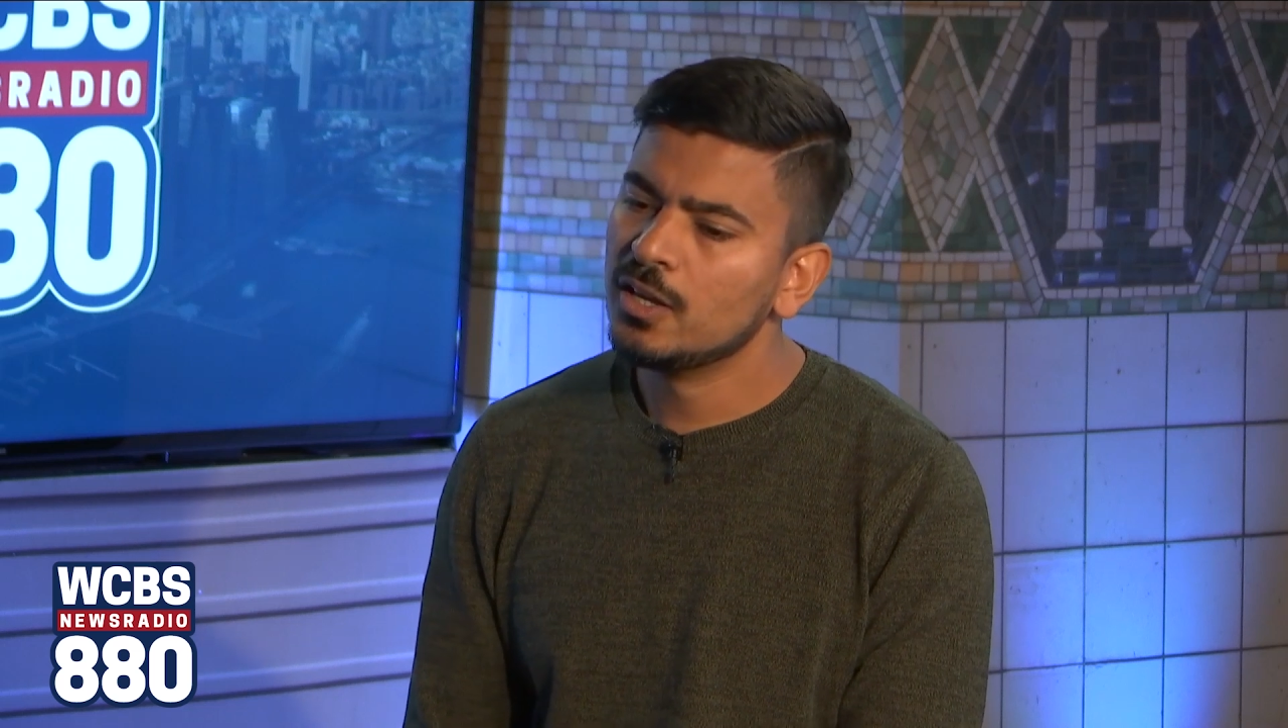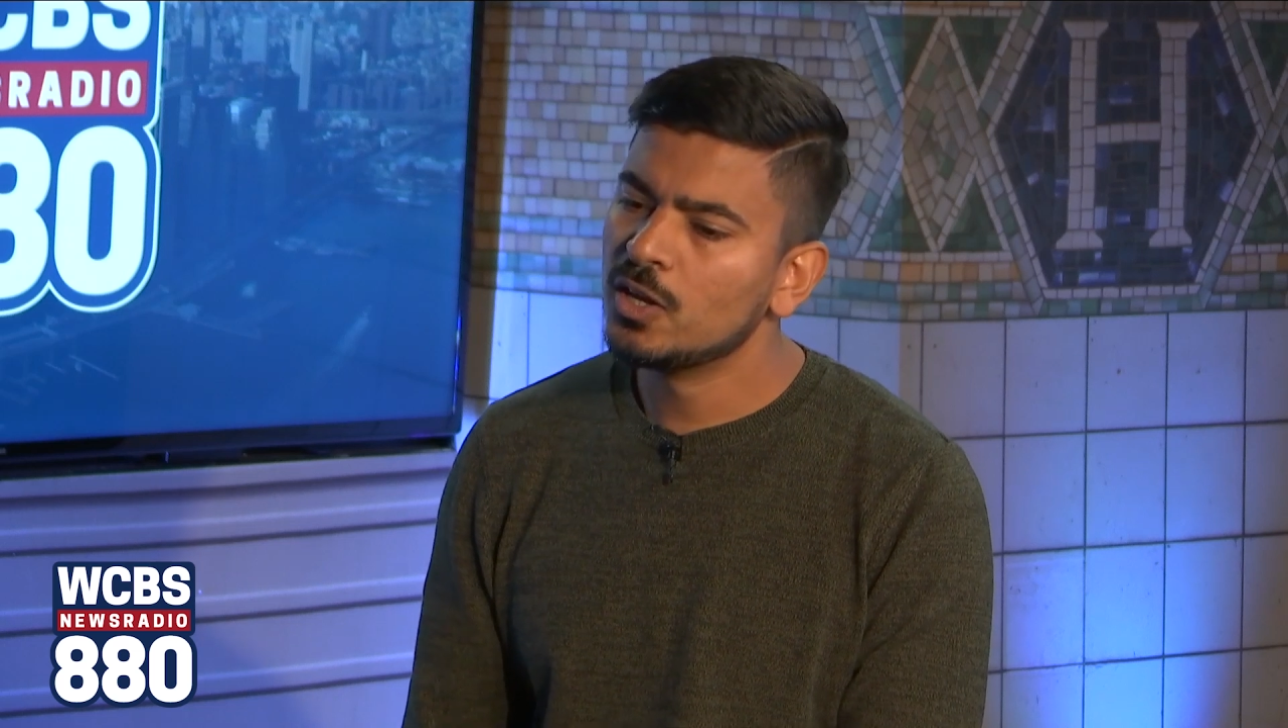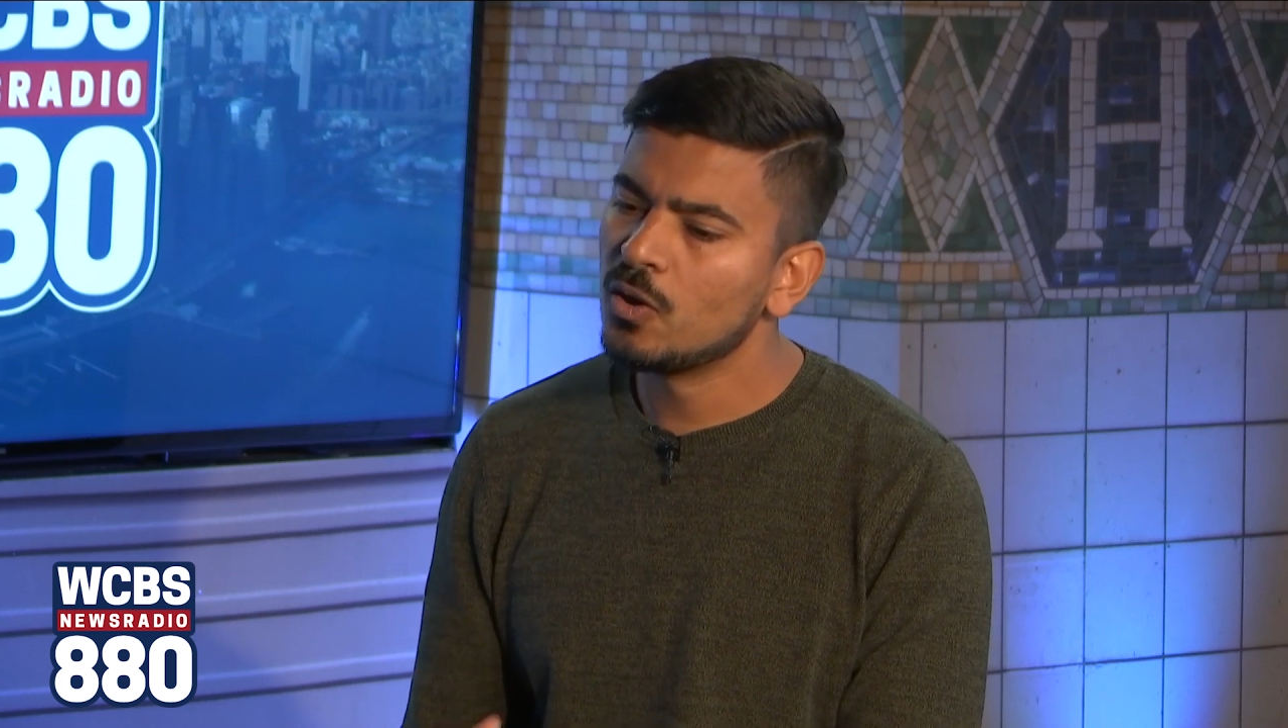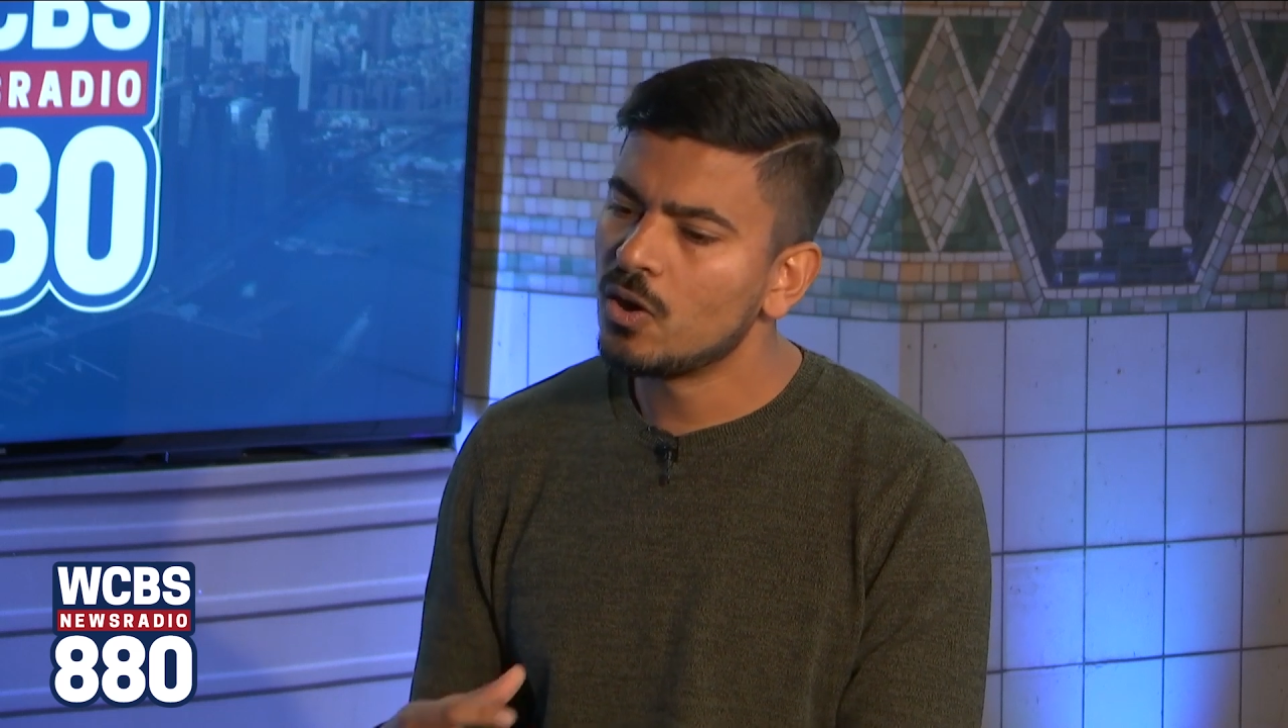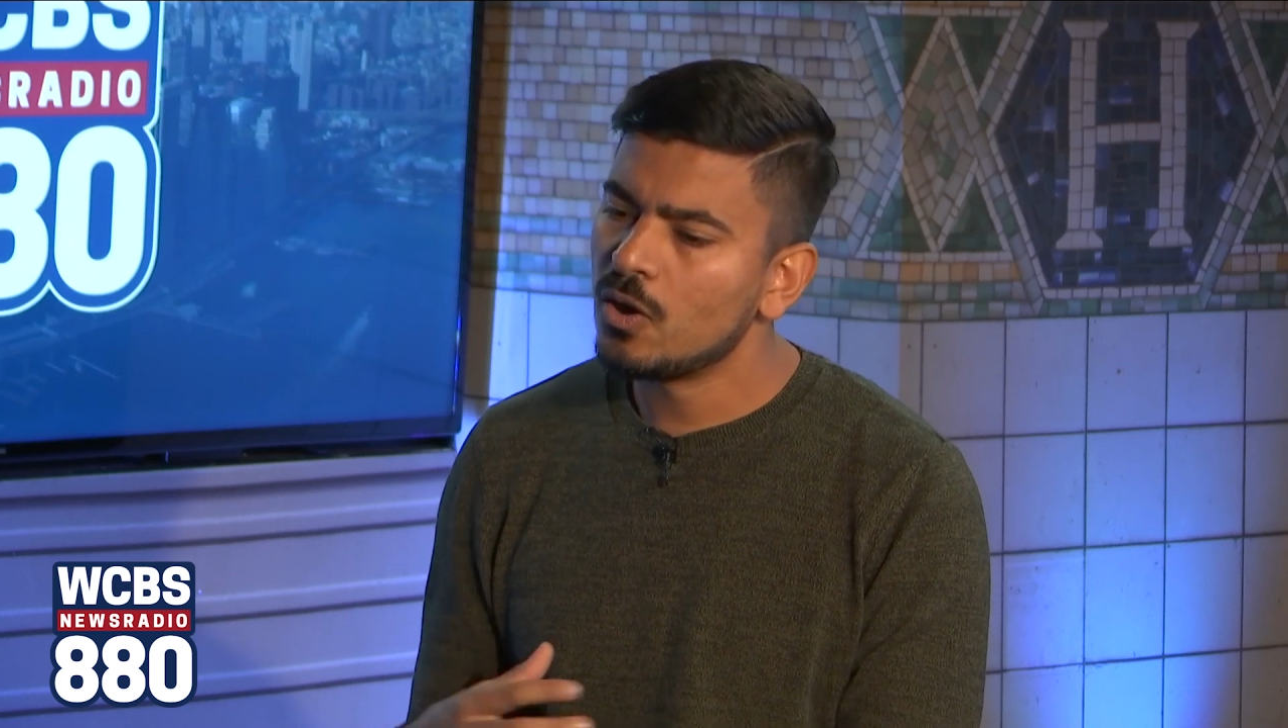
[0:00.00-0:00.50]

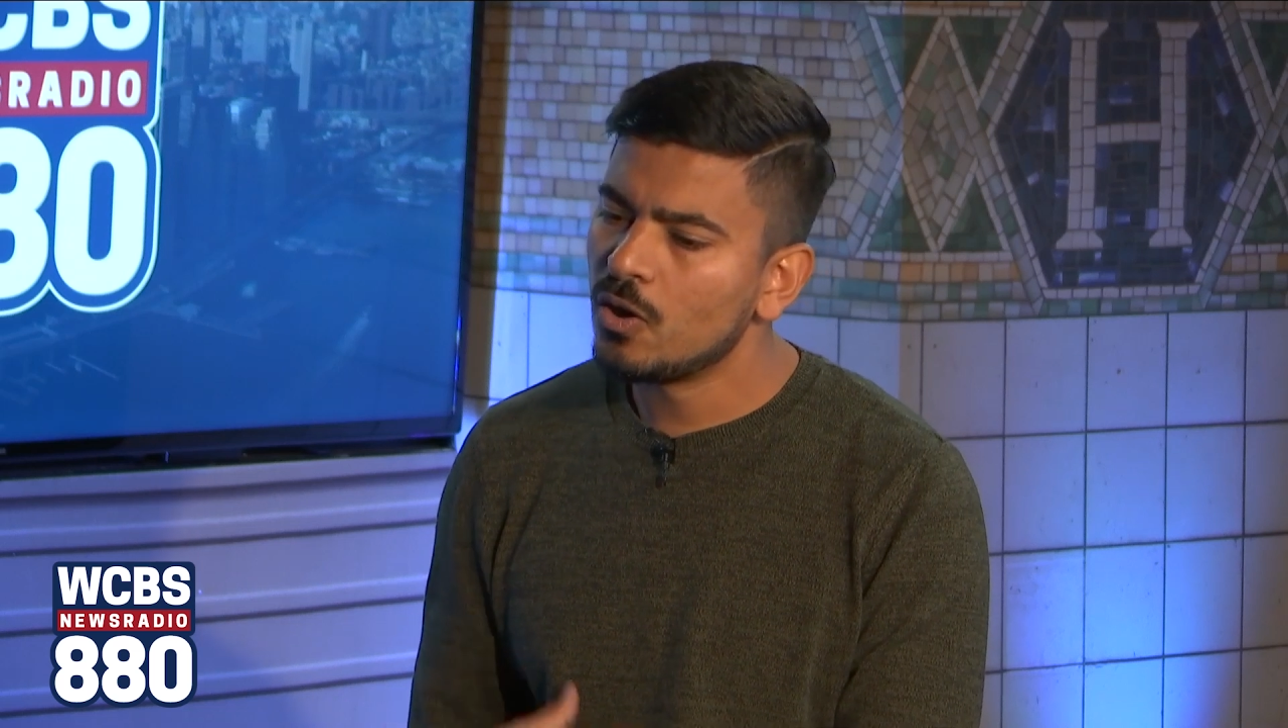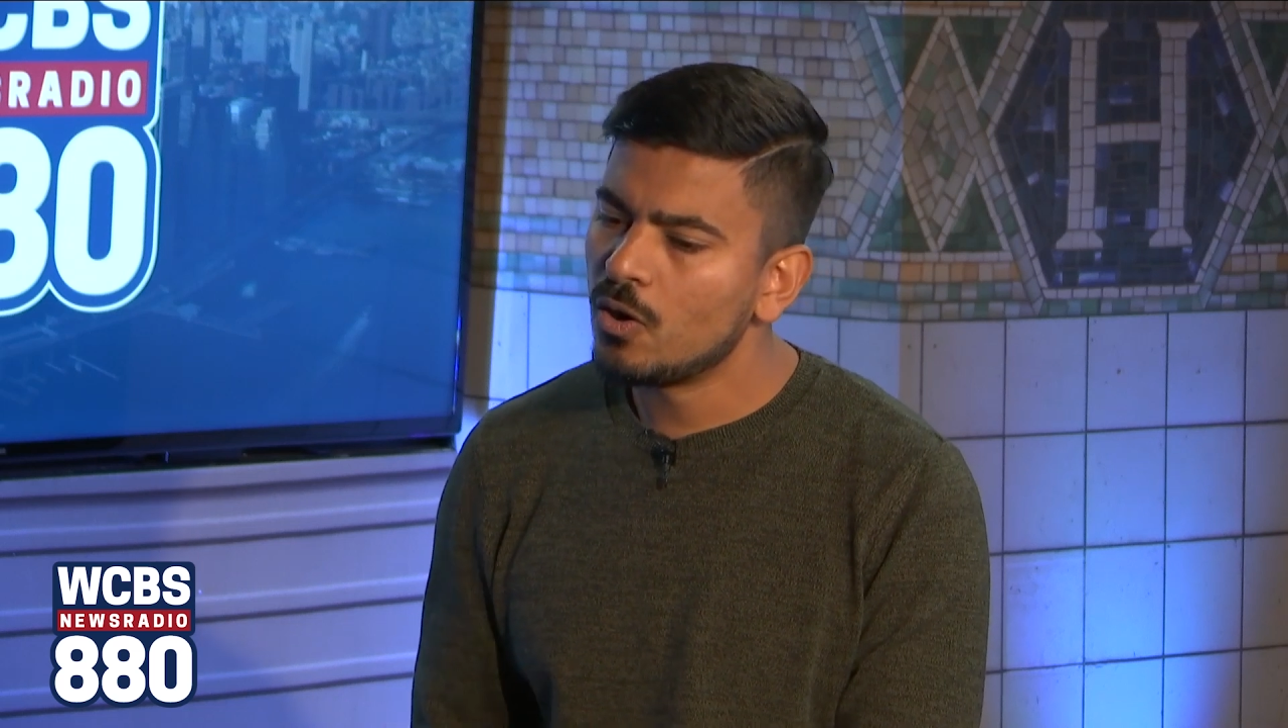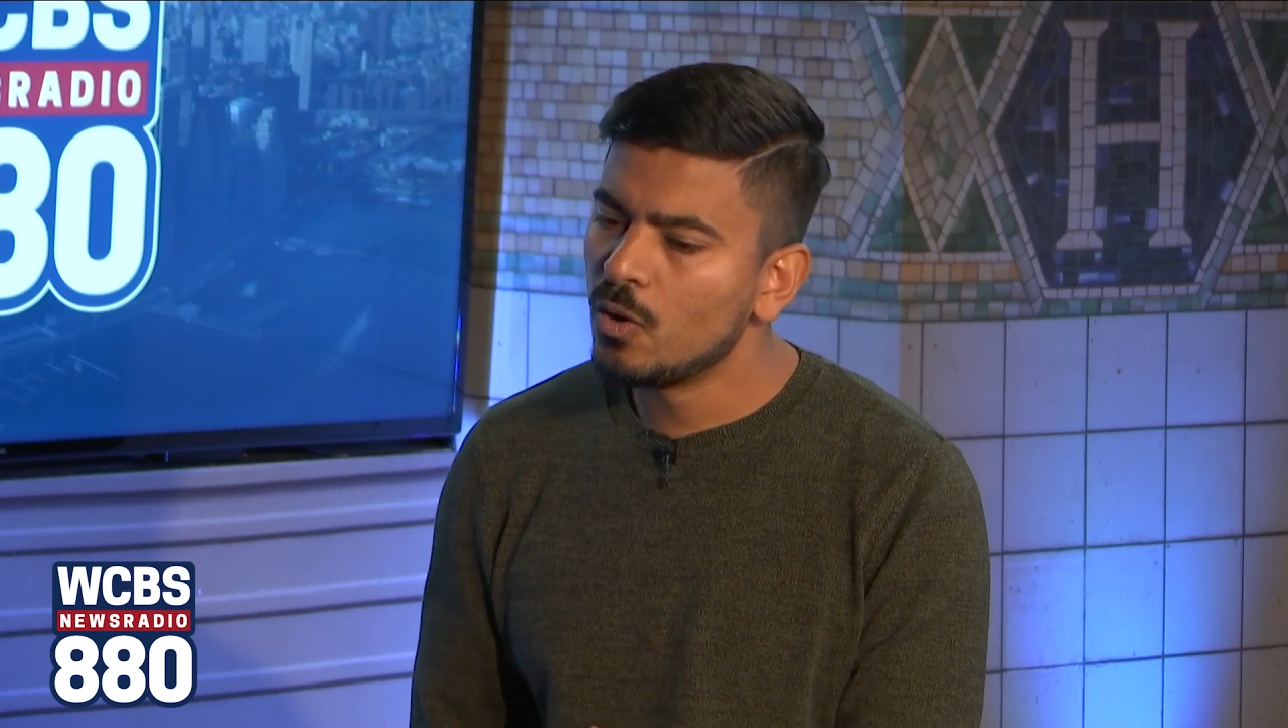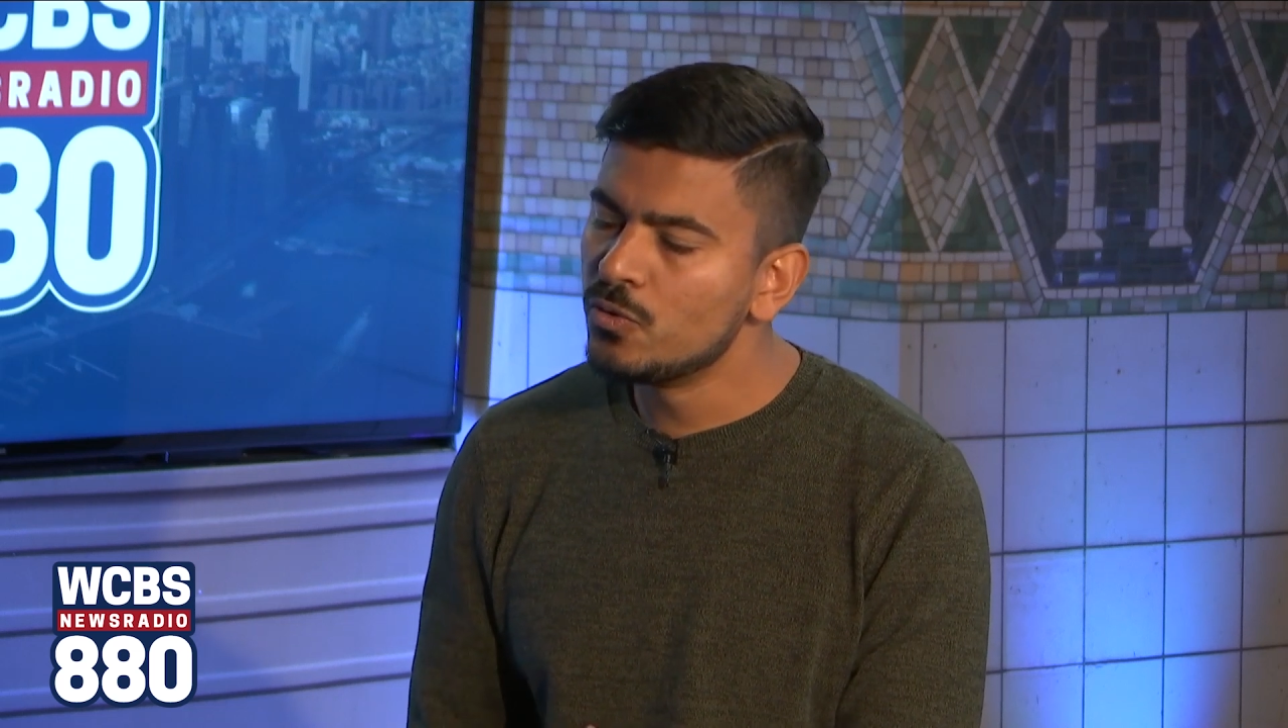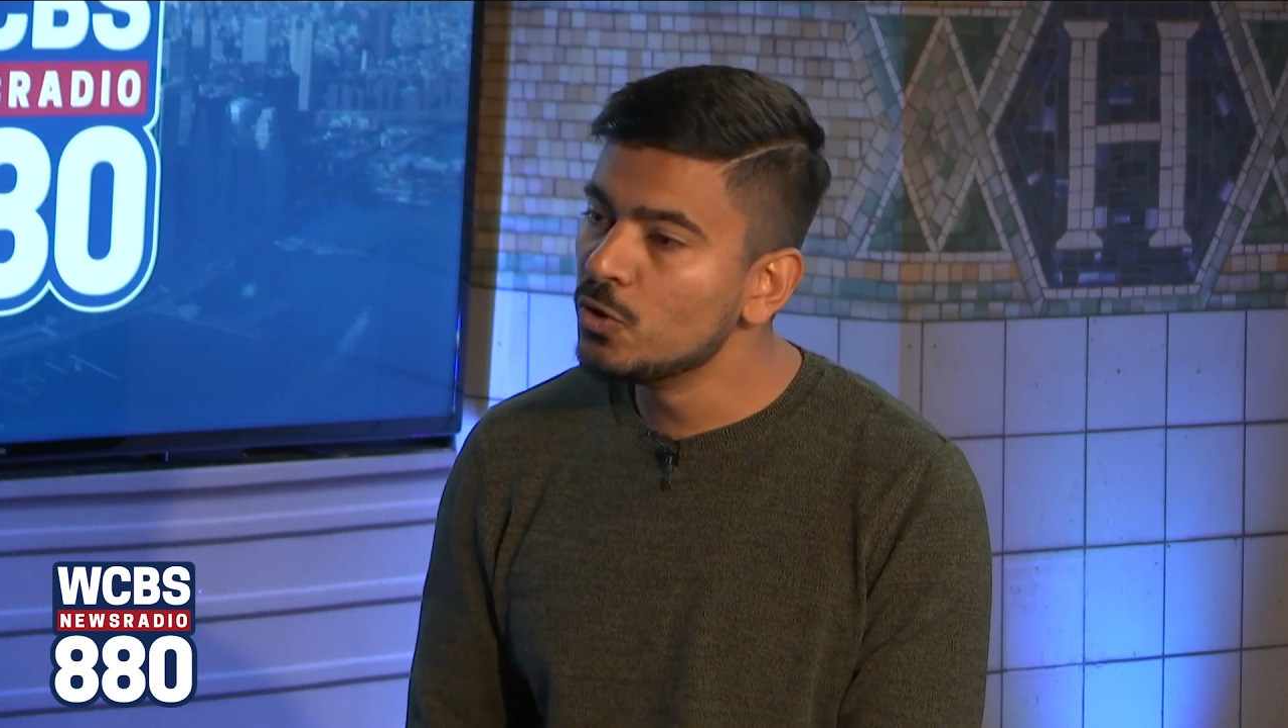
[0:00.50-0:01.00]
On